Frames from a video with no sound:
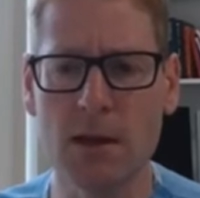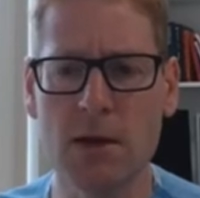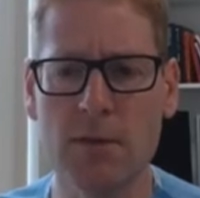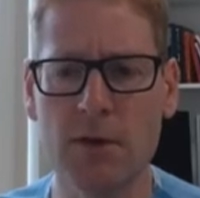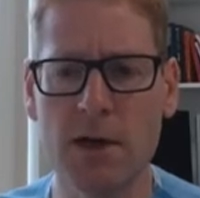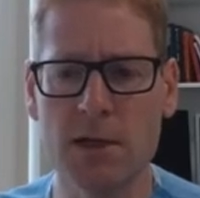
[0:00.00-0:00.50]
And
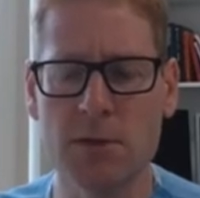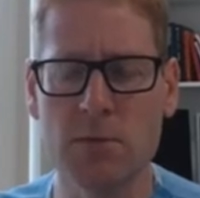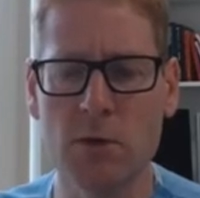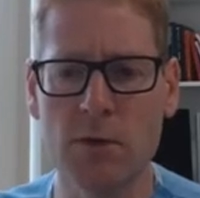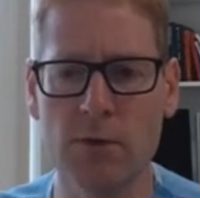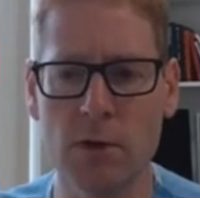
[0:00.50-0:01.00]
there are various
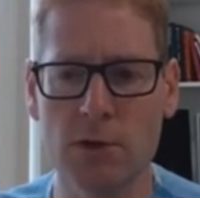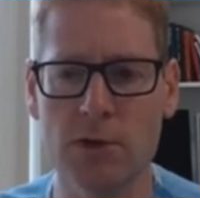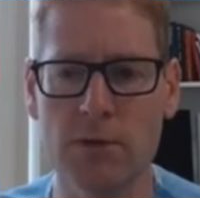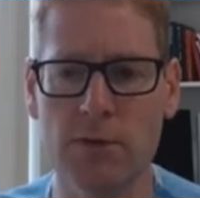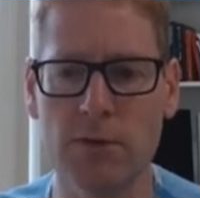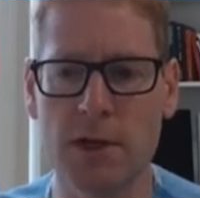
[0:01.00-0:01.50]

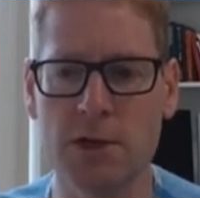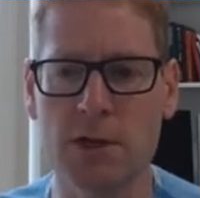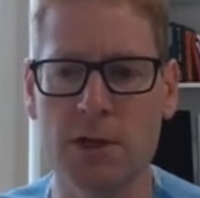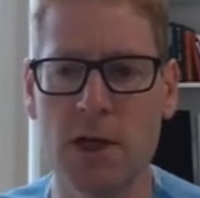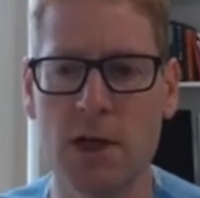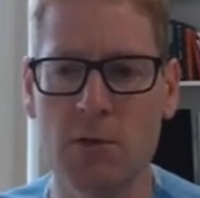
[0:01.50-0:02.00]
morphological
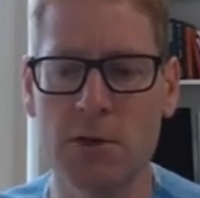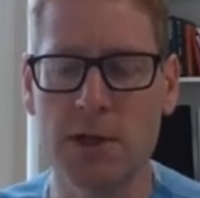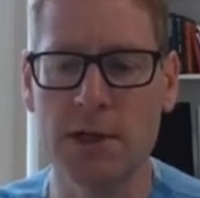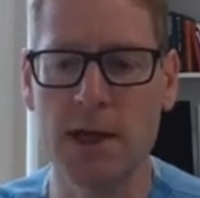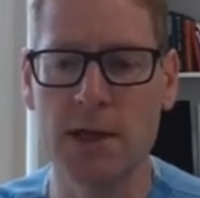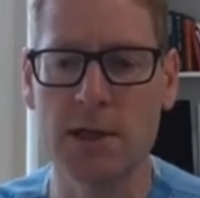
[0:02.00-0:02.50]
features,
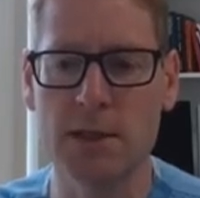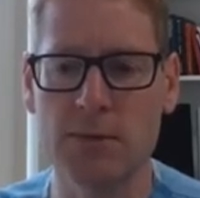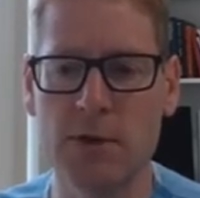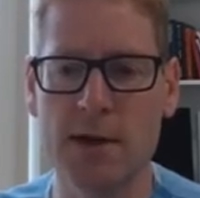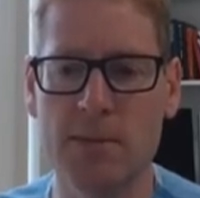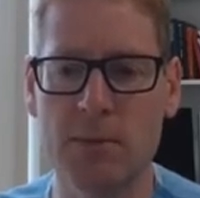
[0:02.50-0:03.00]
which again is
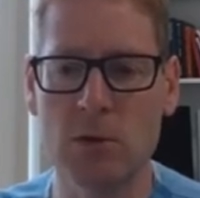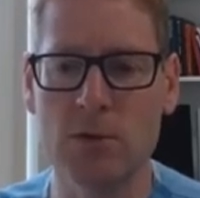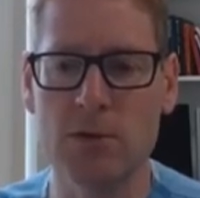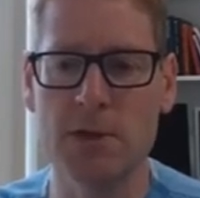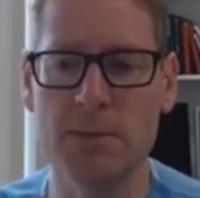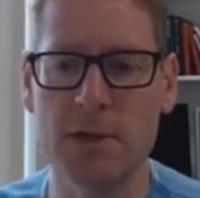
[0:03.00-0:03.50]
very
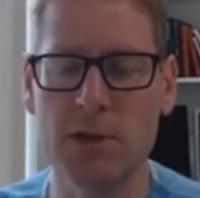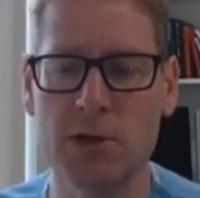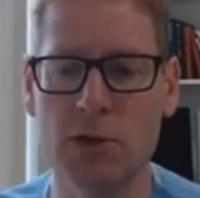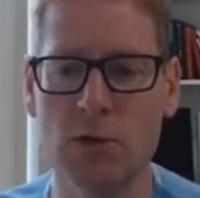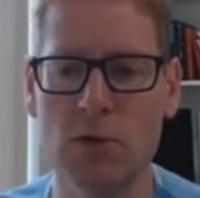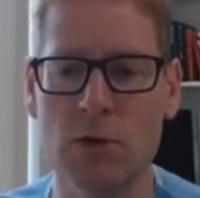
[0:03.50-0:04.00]
important to be
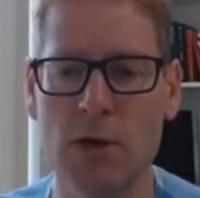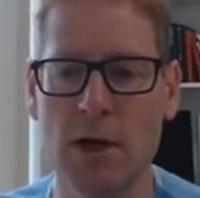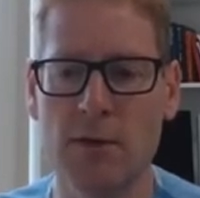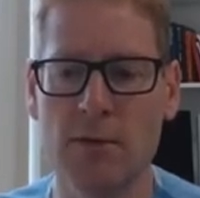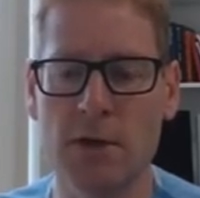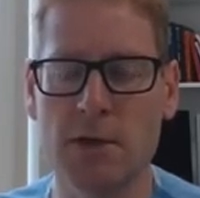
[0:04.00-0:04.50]
sure
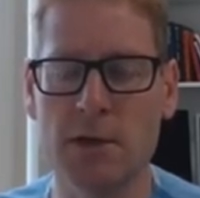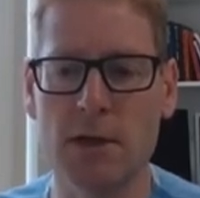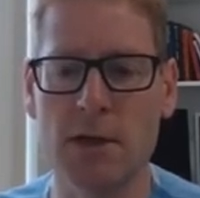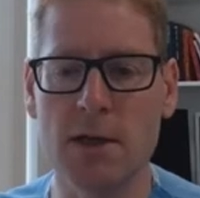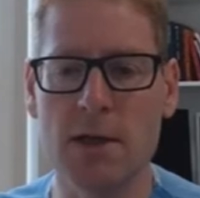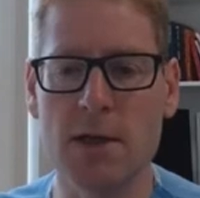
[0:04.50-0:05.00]
that
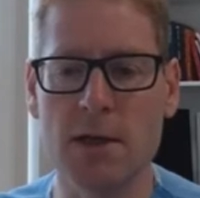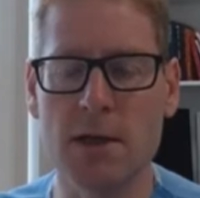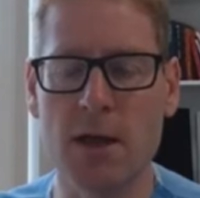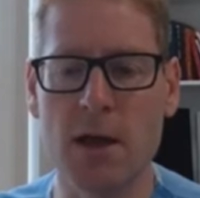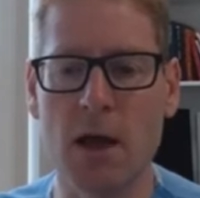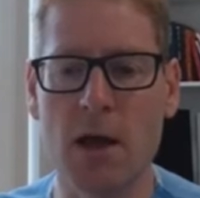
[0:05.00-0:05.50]

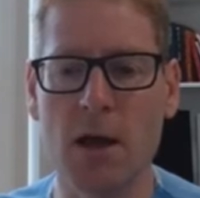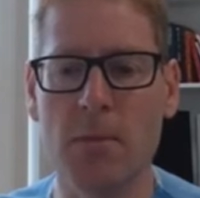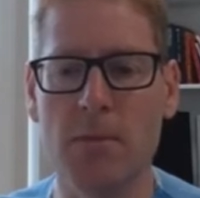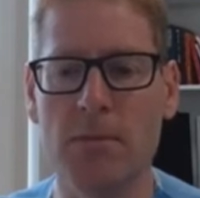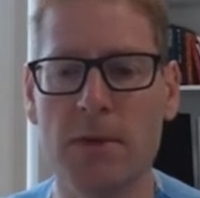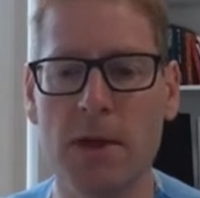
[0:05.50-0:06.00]
the,
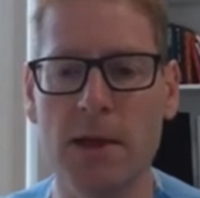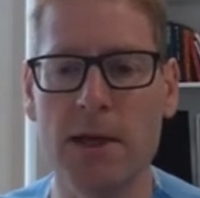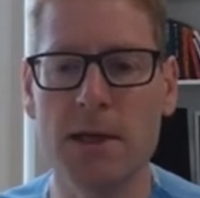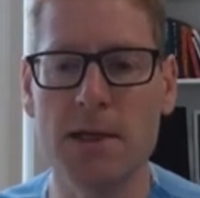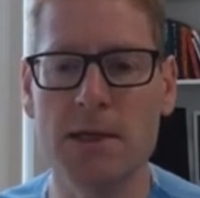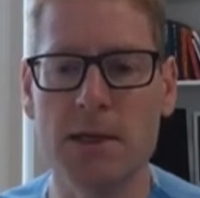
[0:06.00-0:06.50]
um, the
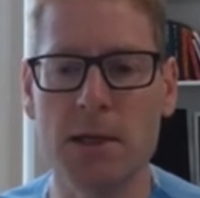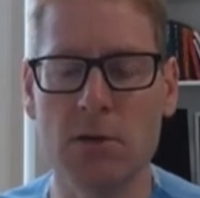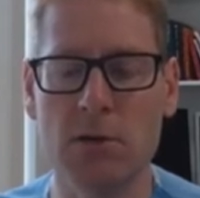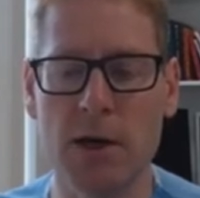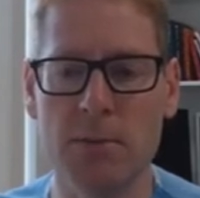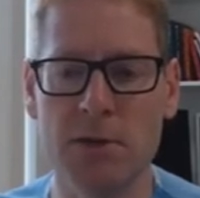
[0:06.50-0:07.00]
lead is in the
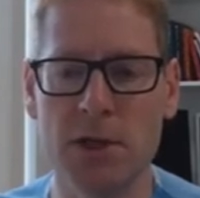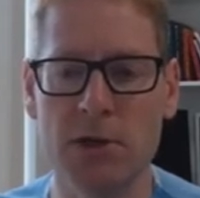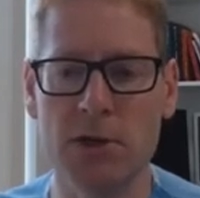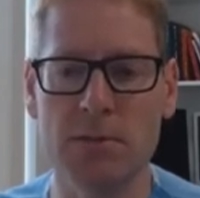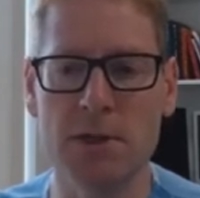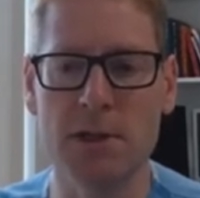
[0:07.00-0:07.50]
correct
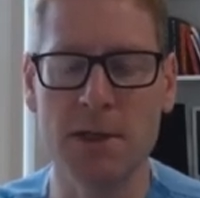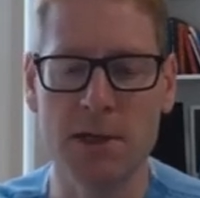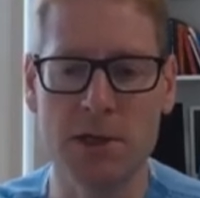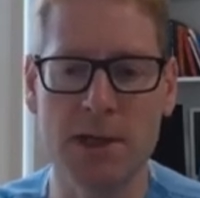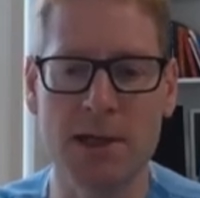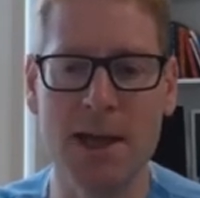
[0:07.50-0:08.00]
position, because
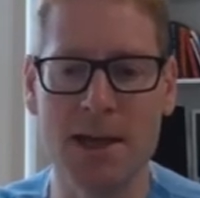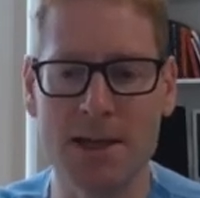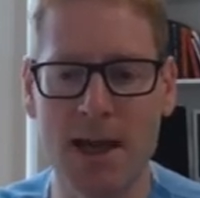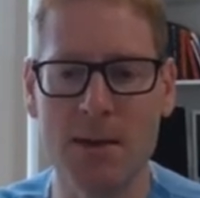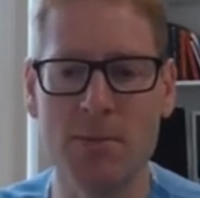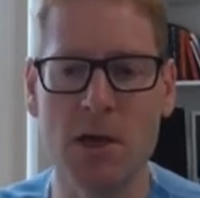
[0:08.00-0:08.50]
actually it
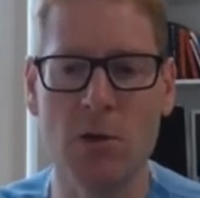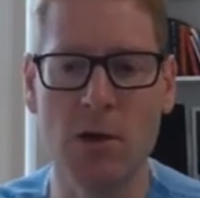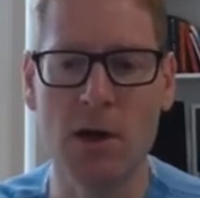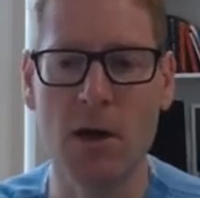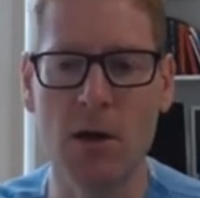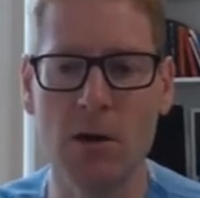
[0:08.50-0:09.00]
can be
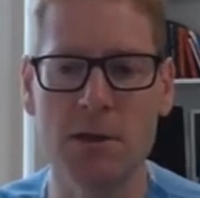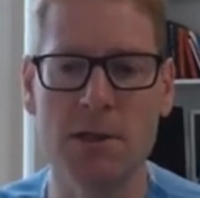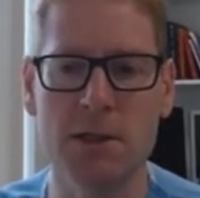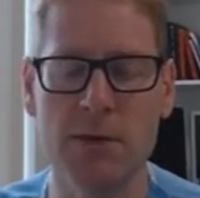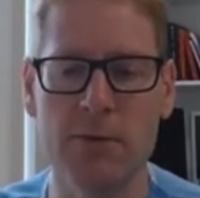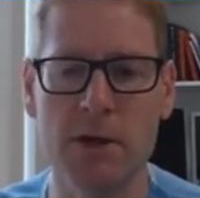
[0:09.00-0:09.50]
quite hard
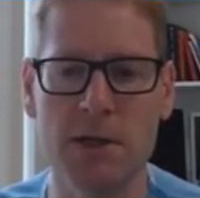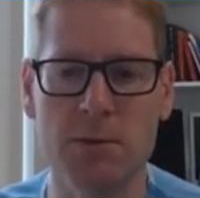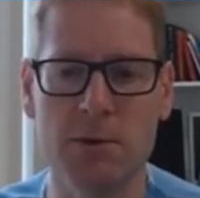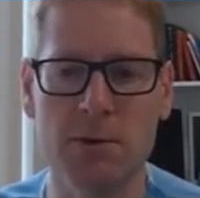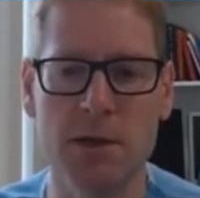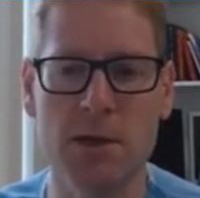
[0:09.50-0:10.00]
to differentiate
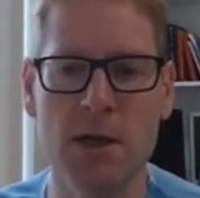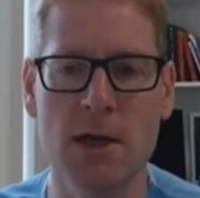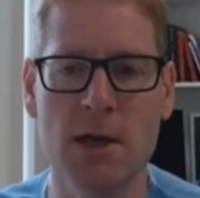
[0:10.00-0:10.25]
between